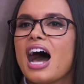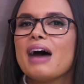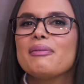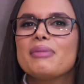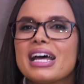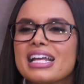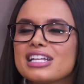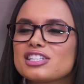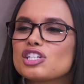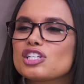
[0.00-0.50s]
I'm
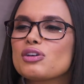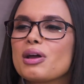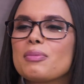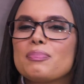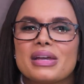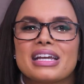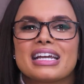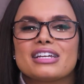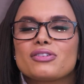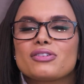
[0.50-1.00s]
not.
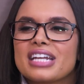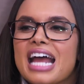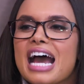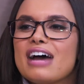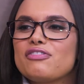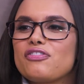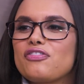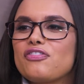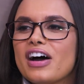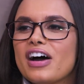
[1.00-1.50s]
You can
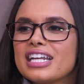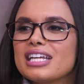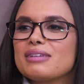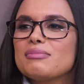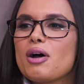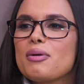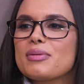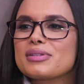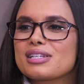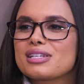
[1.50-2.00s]
have funny
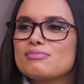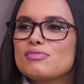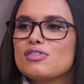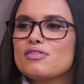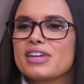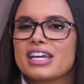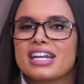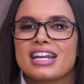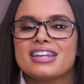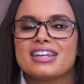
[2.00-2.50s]
moments in a
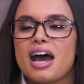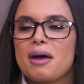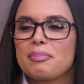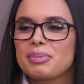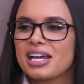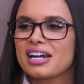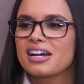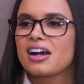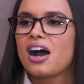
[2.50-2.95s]
movie and it not be a